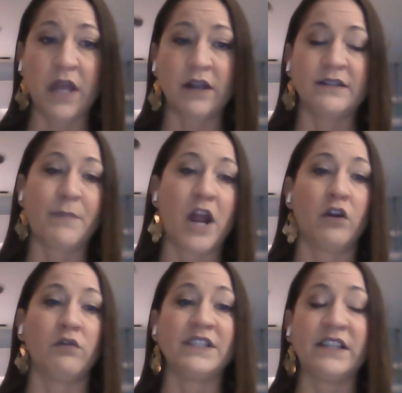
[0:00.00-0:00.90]
and
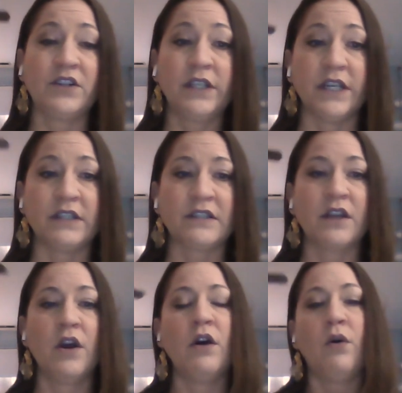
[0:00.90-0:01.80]
inspire resilience,
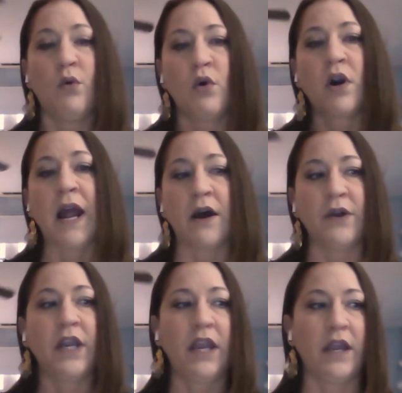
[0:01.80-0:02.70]
or how
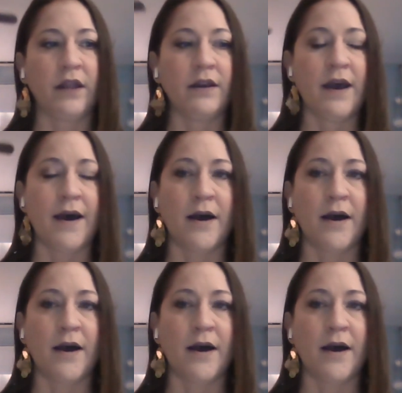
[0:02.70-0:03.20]
it can,